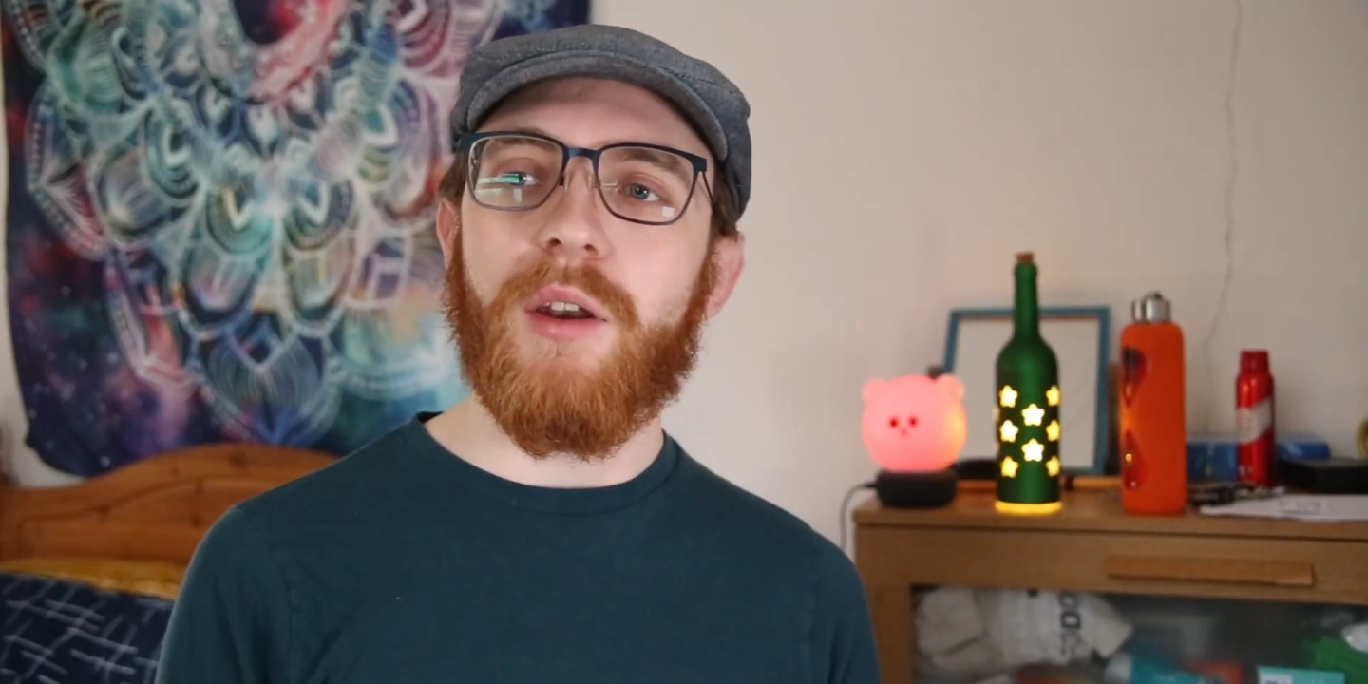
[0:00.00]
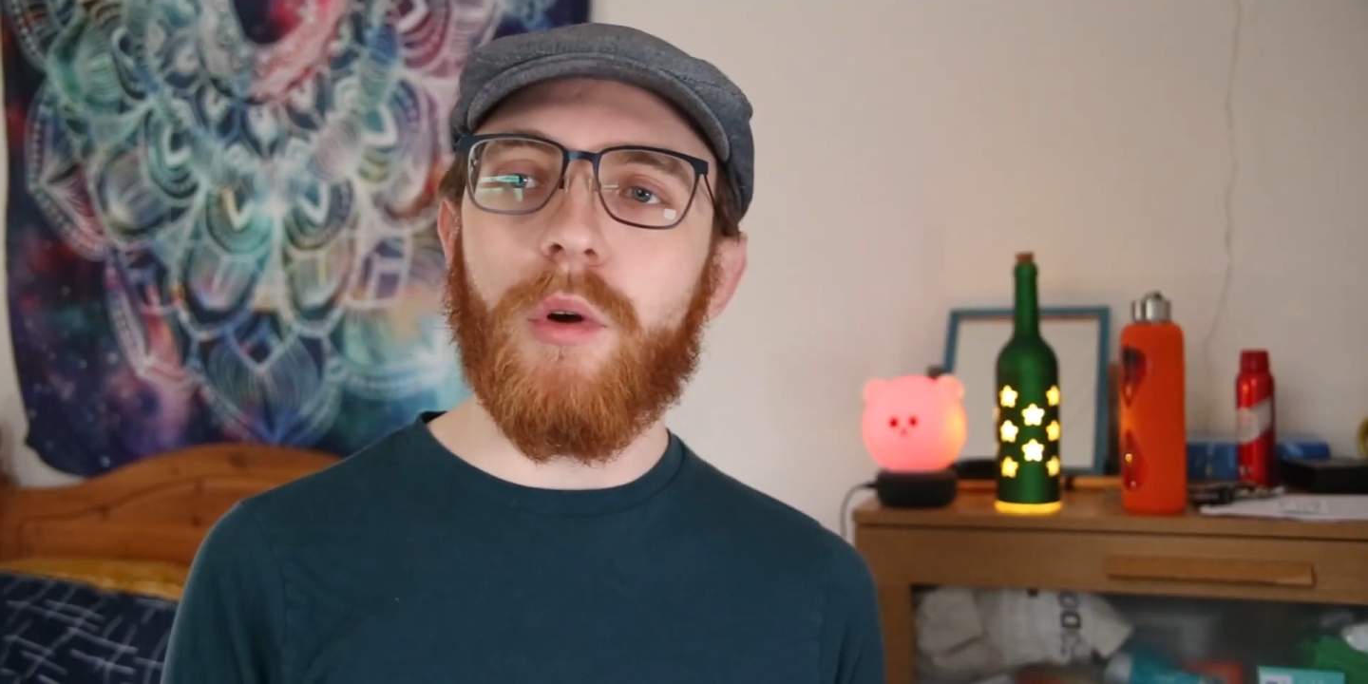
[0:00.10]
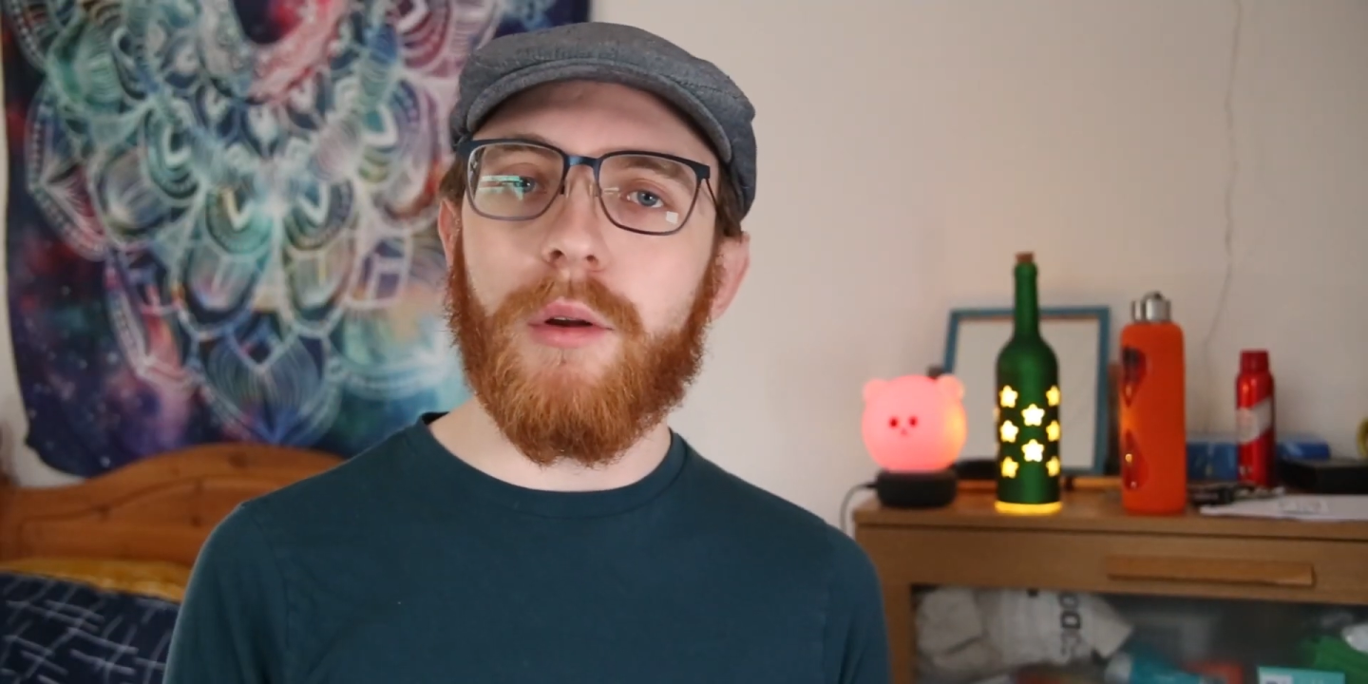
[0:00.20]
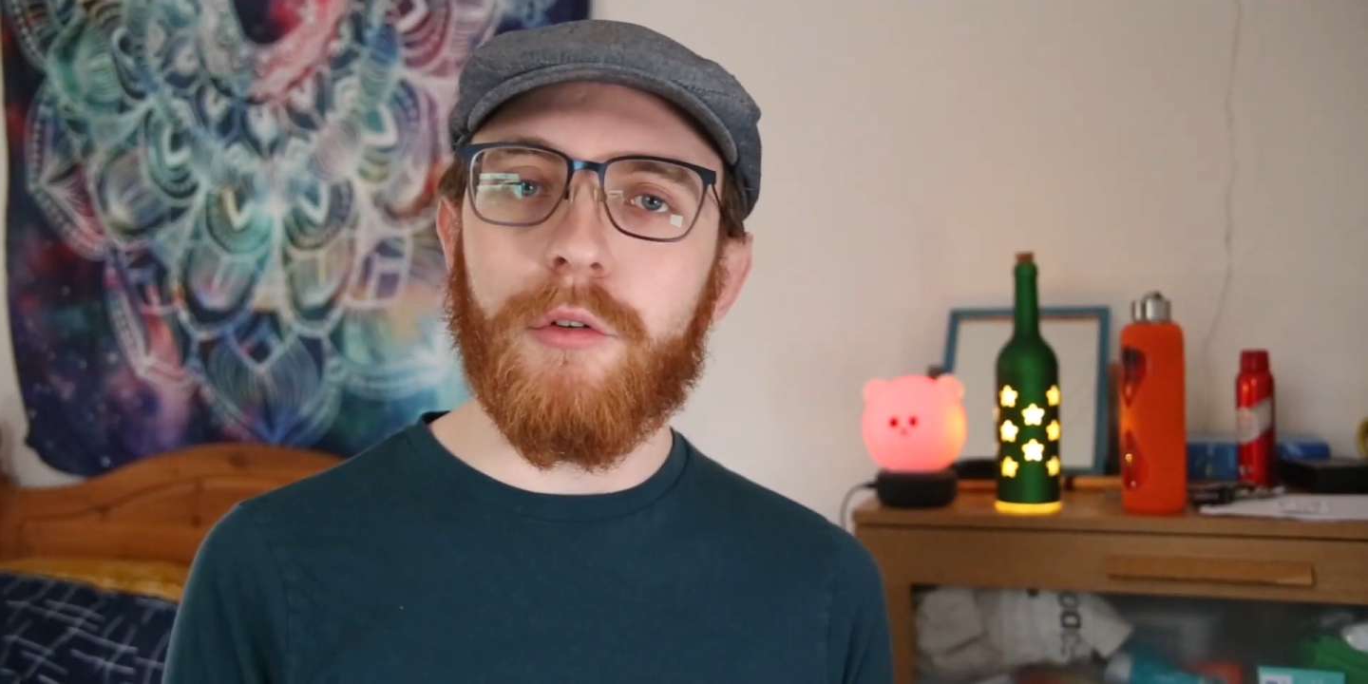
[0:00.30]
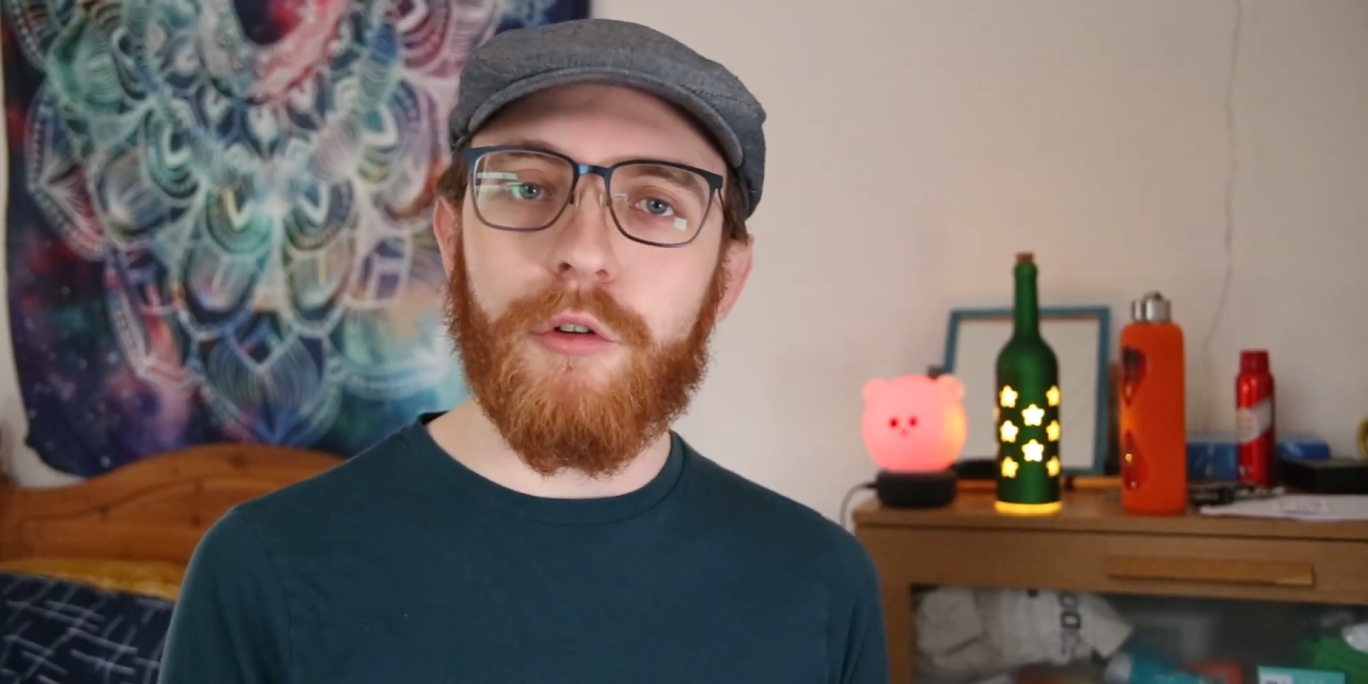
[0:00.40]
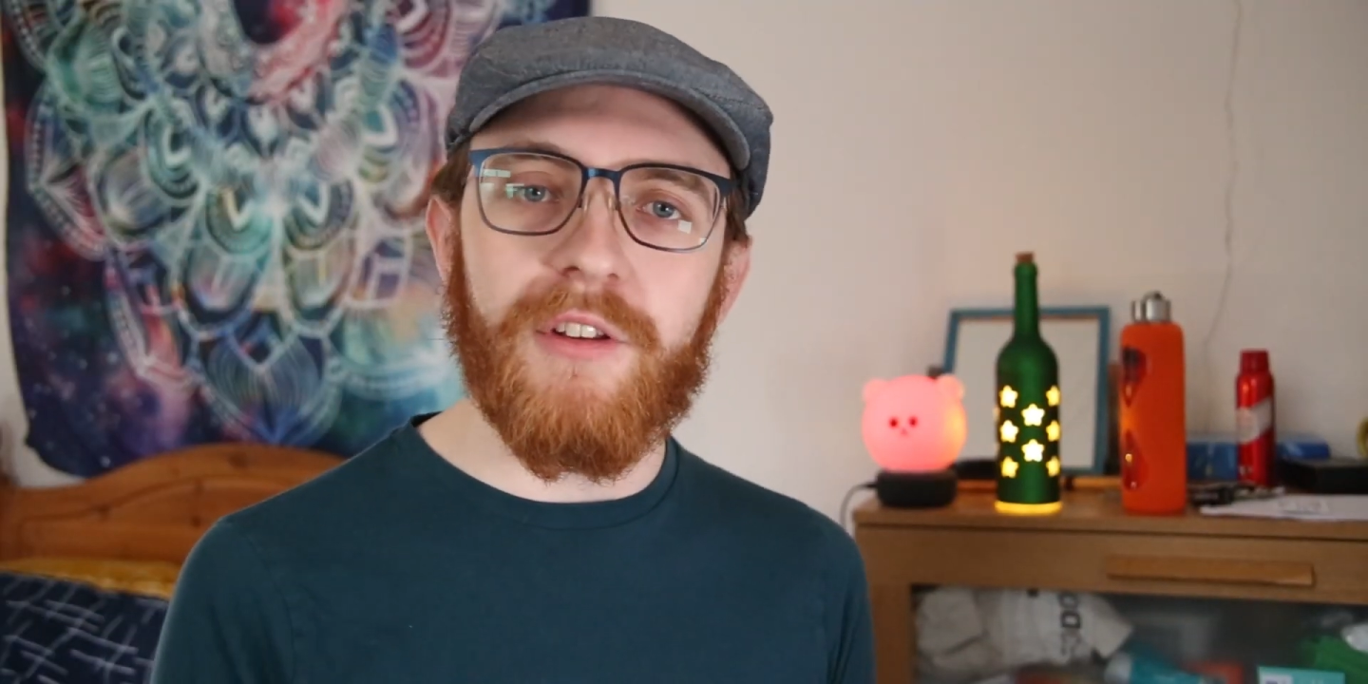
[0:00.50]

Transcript: and welcome to